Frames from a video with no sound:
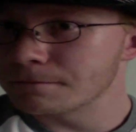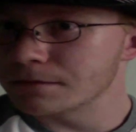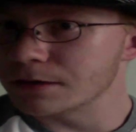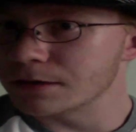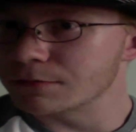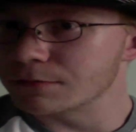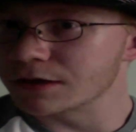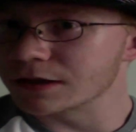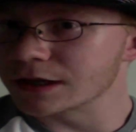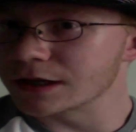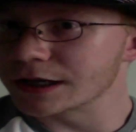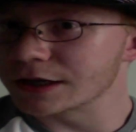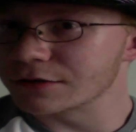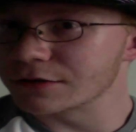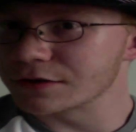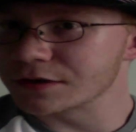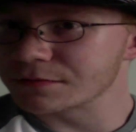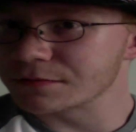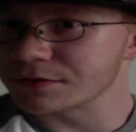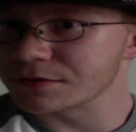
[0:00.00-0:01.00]
Give me a like
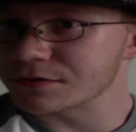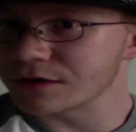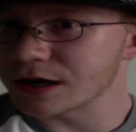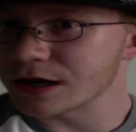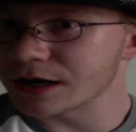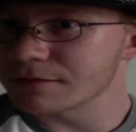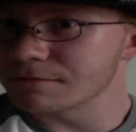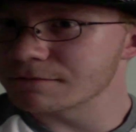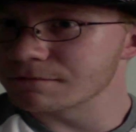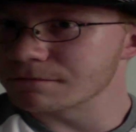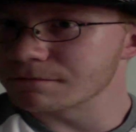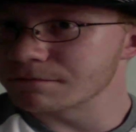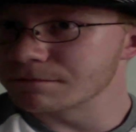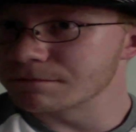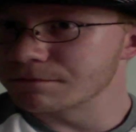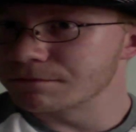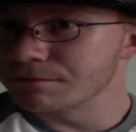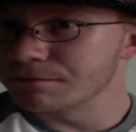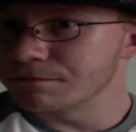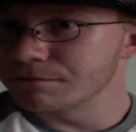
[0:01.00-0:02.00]
or a subscribe,
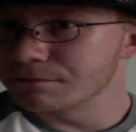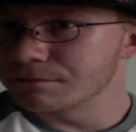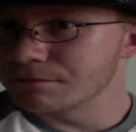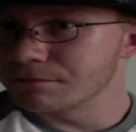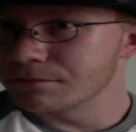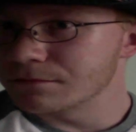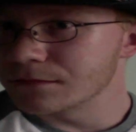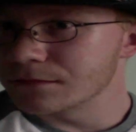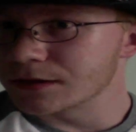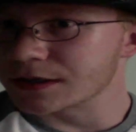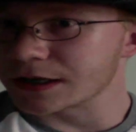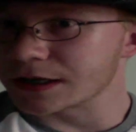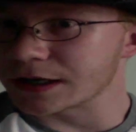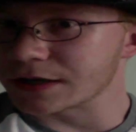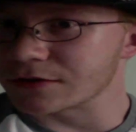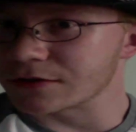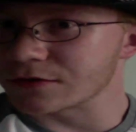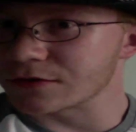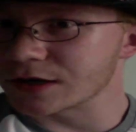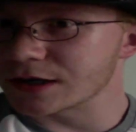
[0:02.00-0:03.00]
because I
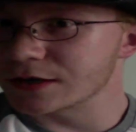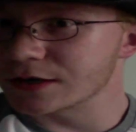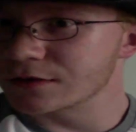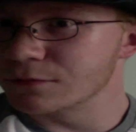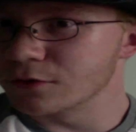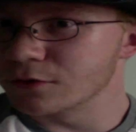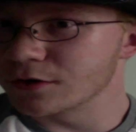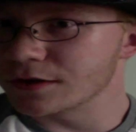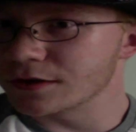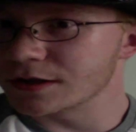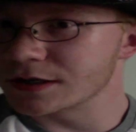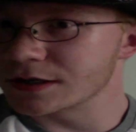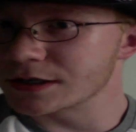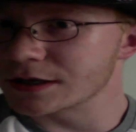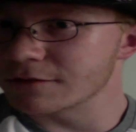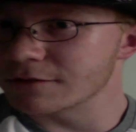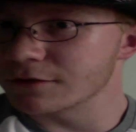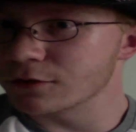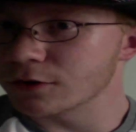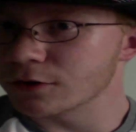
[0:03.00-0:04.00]
can try to do more of this. You
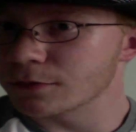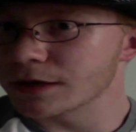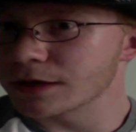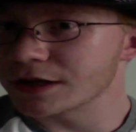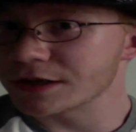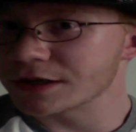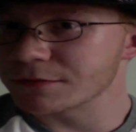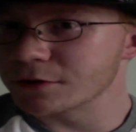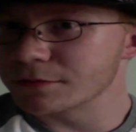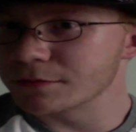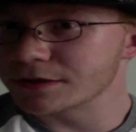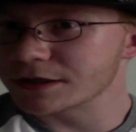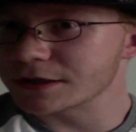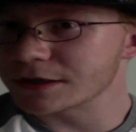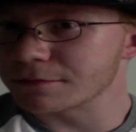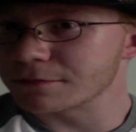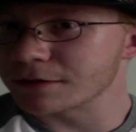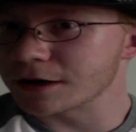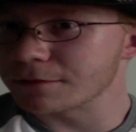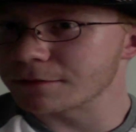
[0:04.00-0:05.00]
never know when a magic moment's going
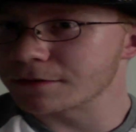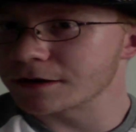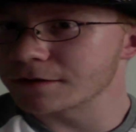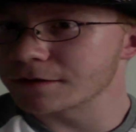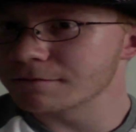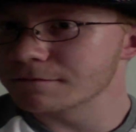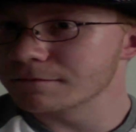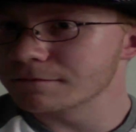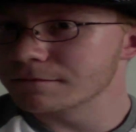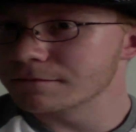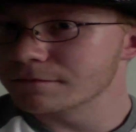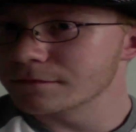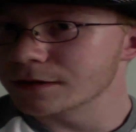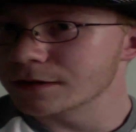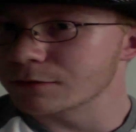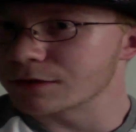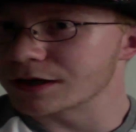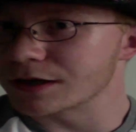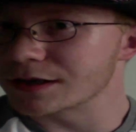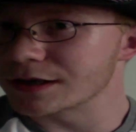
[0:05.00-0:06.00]
to pop up,
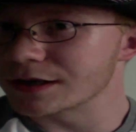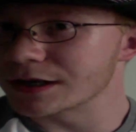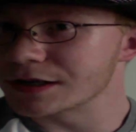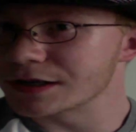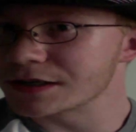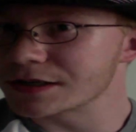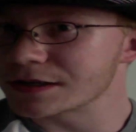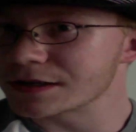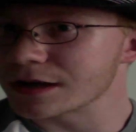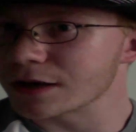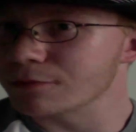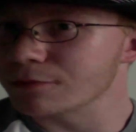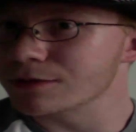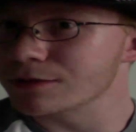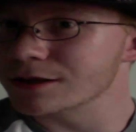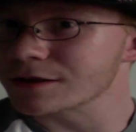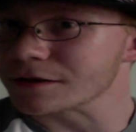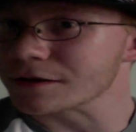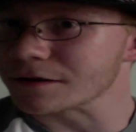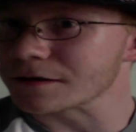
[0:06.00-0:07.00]
and when it does, I'll
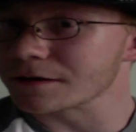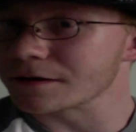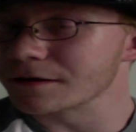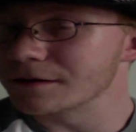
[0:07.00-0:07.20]
be there.